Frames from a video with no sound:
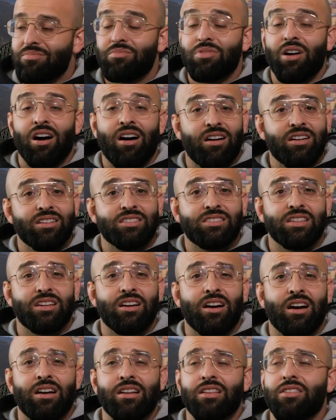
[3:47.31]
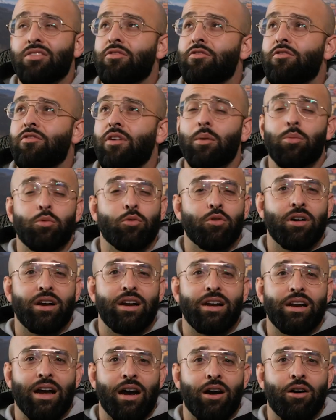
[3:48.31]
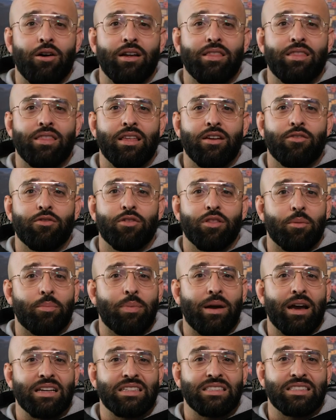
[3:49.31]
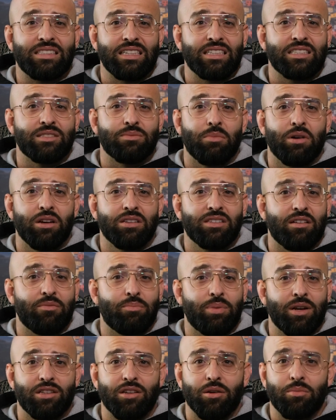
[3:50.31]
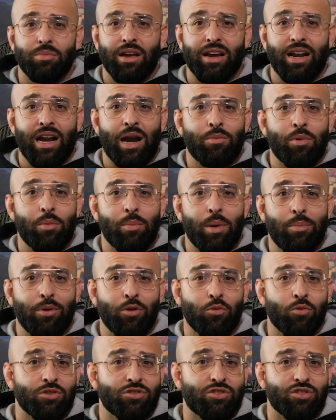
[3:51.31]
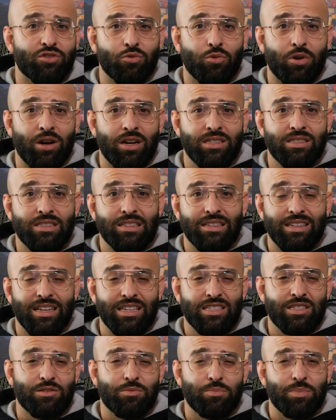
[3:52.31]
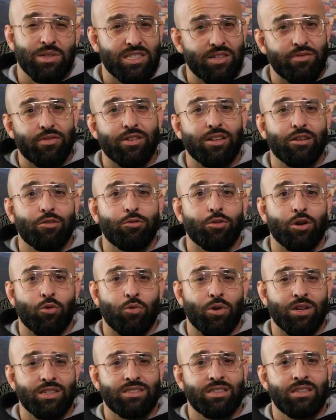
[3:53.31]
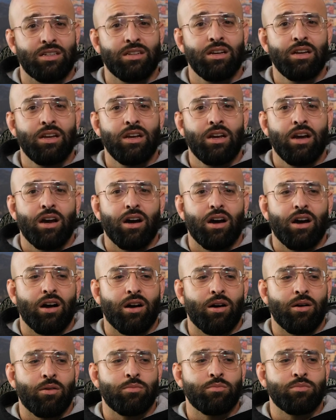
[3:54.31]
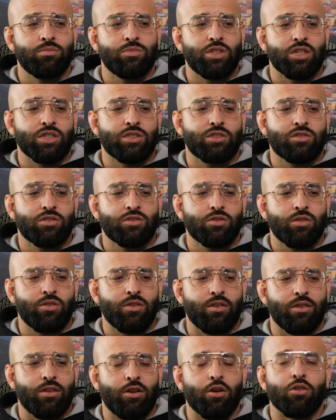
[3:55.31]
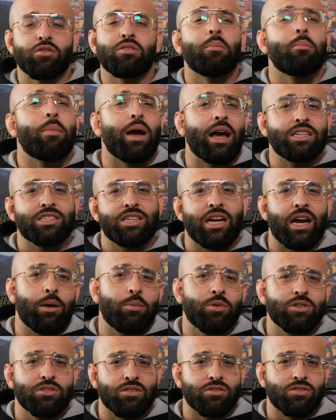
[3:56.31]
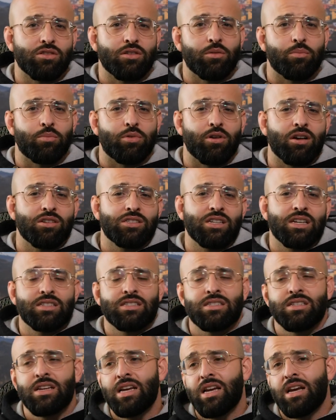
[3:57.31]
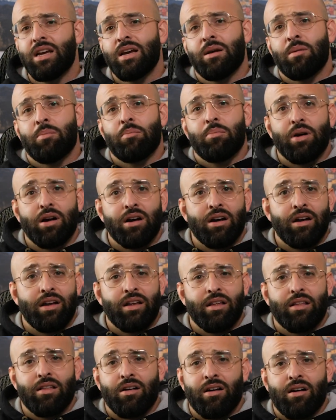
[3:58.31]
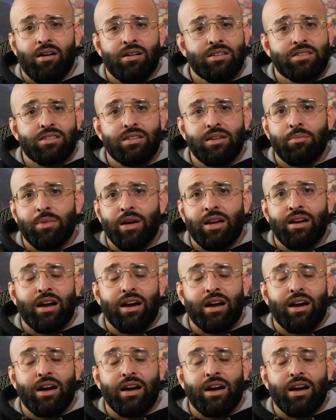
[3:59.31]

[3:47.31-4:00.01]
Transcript: honest to God, it's February now. I think for the past 6 months, I picked up that camera maybe once or twice, unless specifically requested, just, to match cameras on certain projects. But honestly, man,